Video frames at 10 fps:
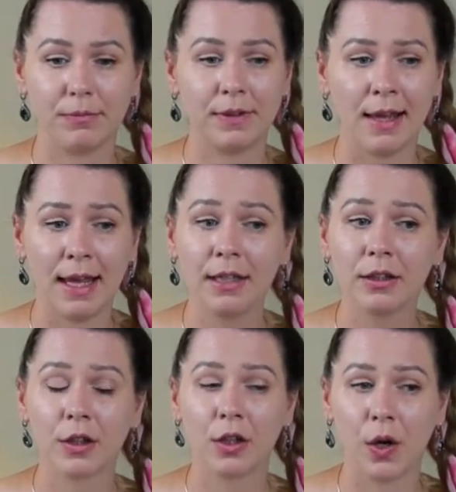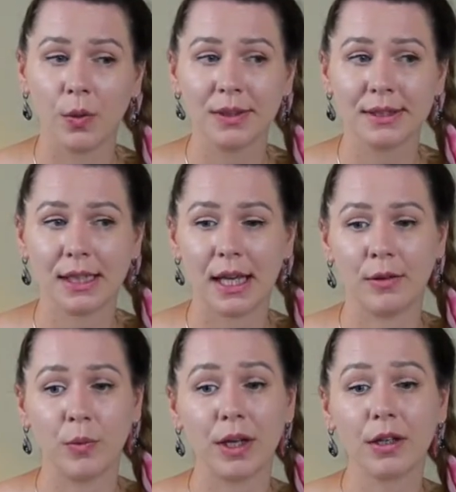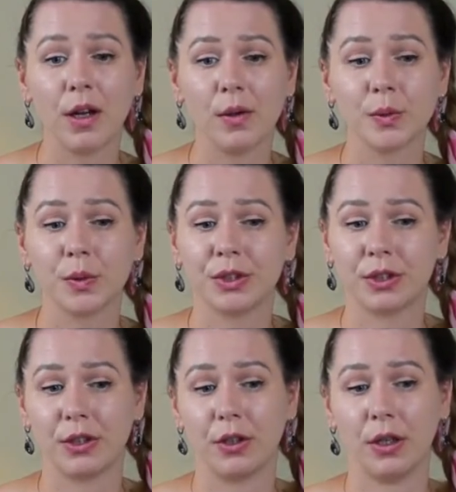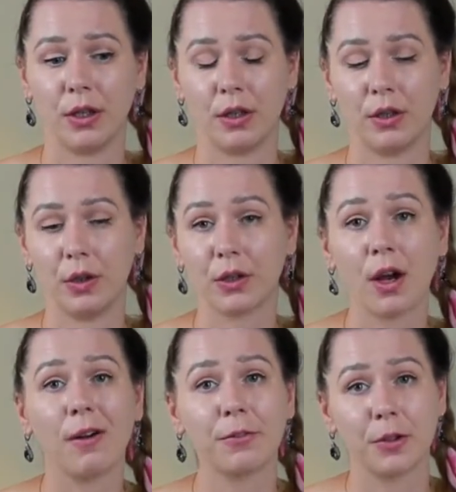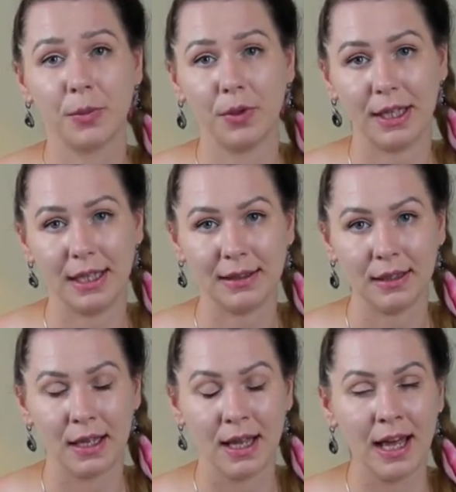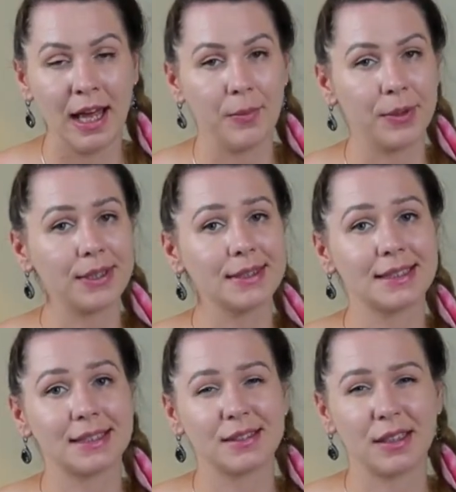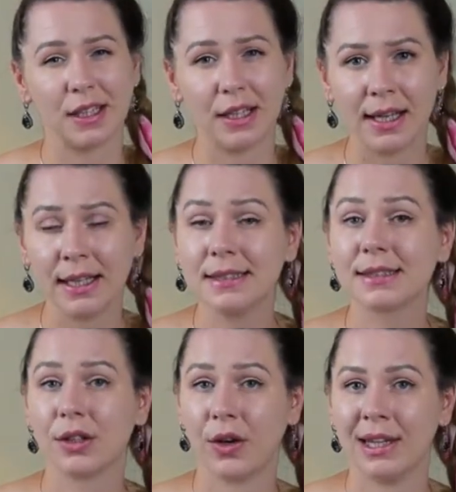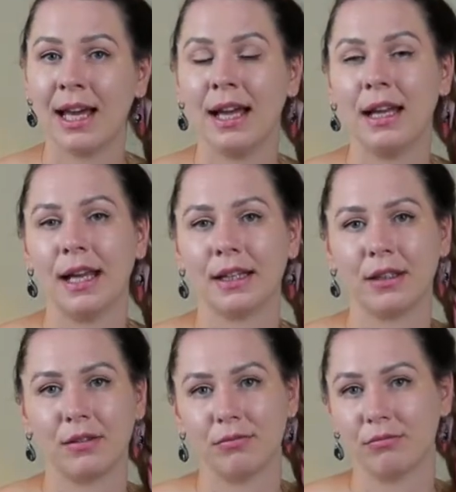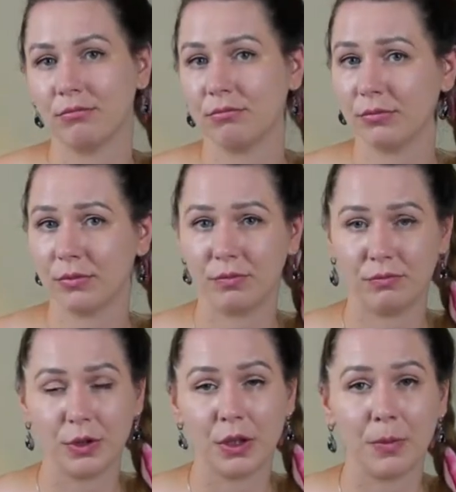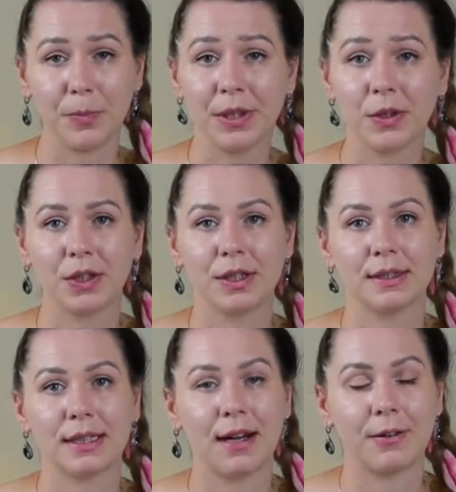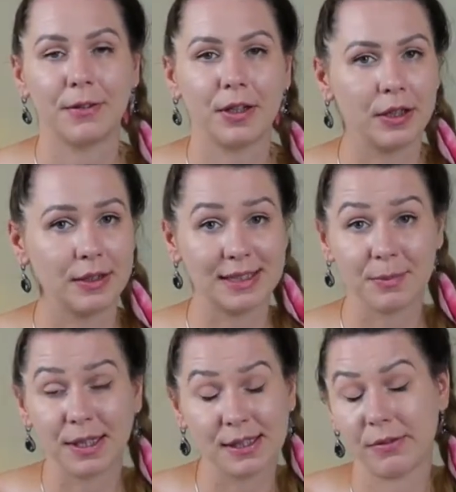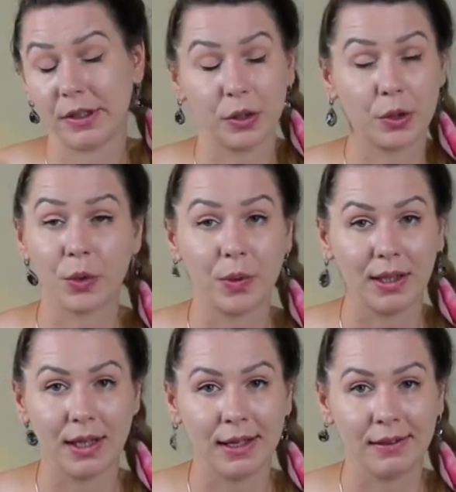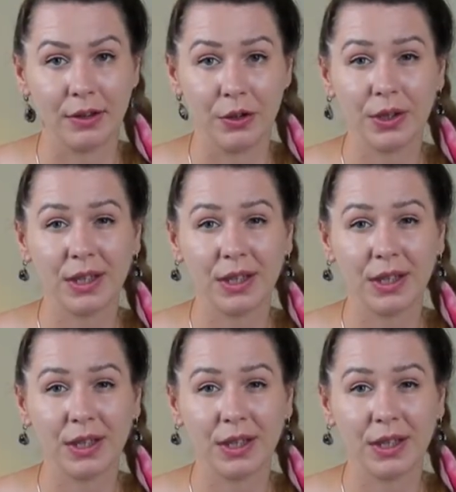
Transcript: take clothes and wear clothes which you're comfortable in, because it's gonna, like, you know, pictures are sometimes very cruel, and if